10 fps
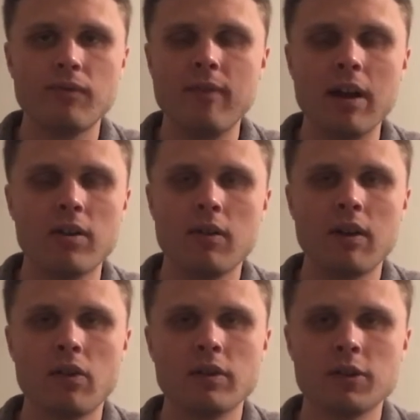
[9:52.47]
very,
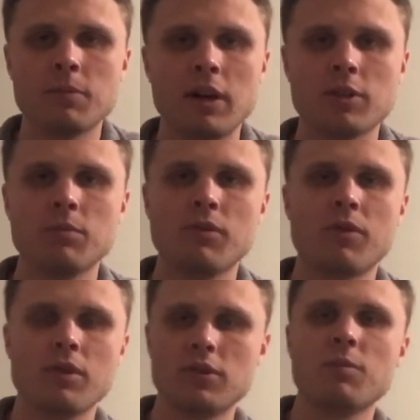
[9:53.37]
very responsible
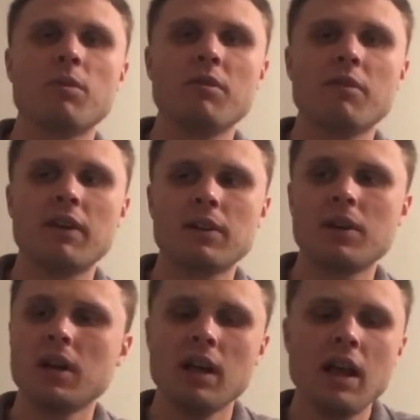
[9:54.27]
for the Super Bowl
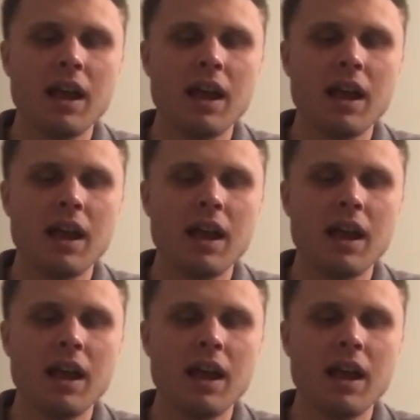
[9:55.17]
victory.